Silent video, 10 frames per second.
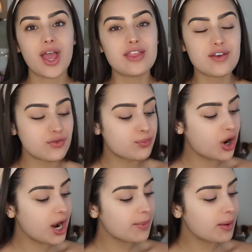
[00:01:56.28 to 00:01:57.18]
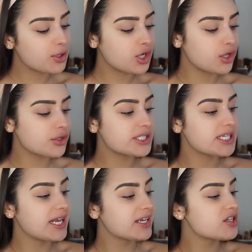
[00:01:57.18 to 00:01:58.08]
And then for primer, I'm going to use
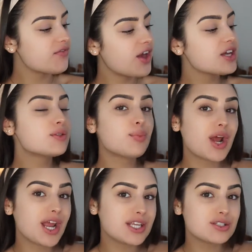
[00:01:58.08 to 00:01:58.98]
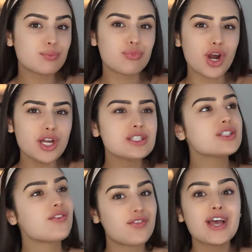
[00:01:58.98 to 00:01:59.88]
the NYX First Base
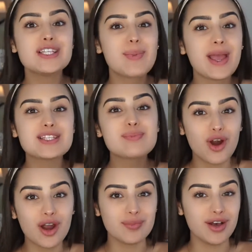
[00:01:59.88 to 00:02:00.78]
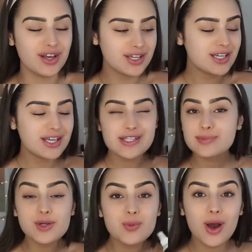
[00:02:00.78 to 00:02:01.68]
Primer.
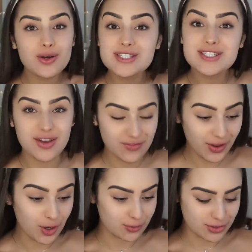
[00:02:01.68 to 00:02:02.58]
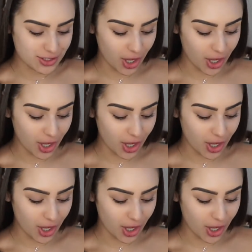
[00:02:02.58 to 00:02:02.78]
It's been a while since I filmed,